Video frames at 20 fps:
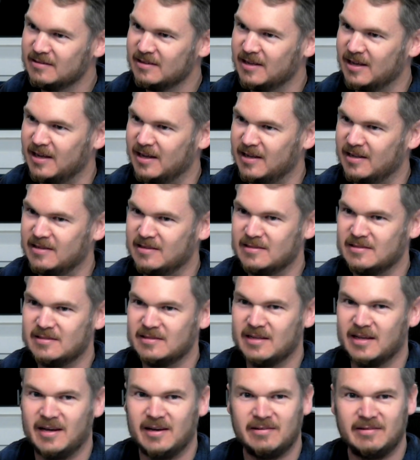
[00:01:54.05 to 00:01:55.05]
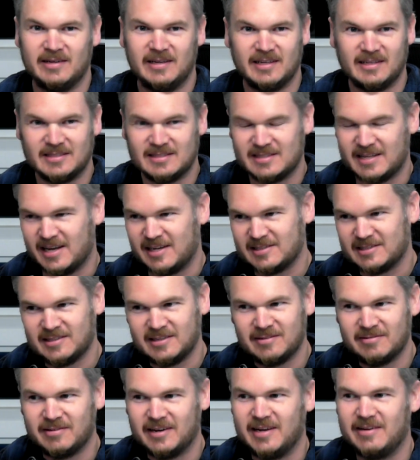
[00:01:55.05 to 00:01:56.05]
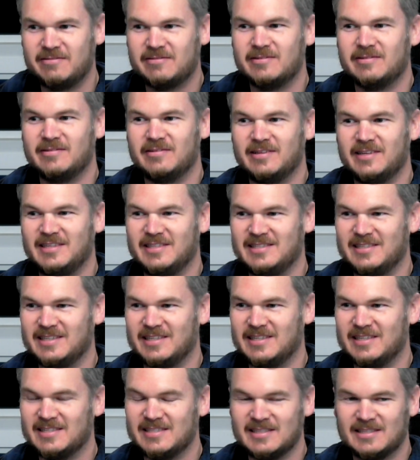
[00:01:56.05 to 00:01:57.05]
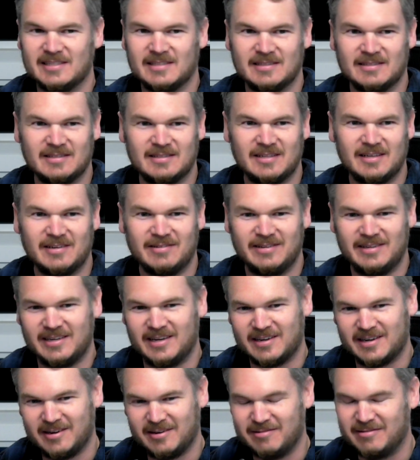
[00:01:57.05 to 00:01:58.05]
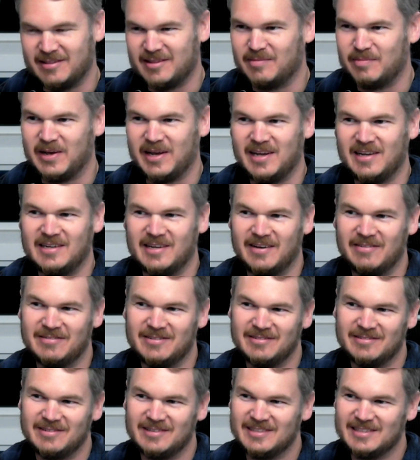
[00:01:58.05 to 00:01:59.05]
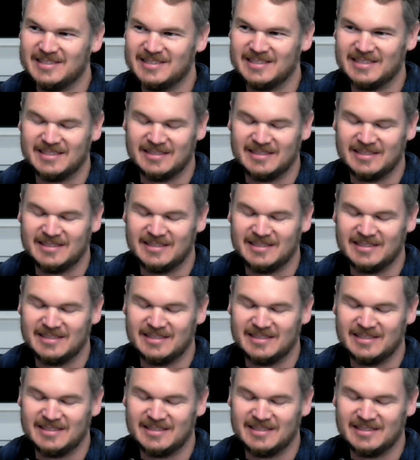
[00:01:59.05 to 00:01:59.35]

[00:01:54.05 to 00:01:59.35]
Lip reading: and how he had stashed it away for all these years and how he hung out with the band afterwards.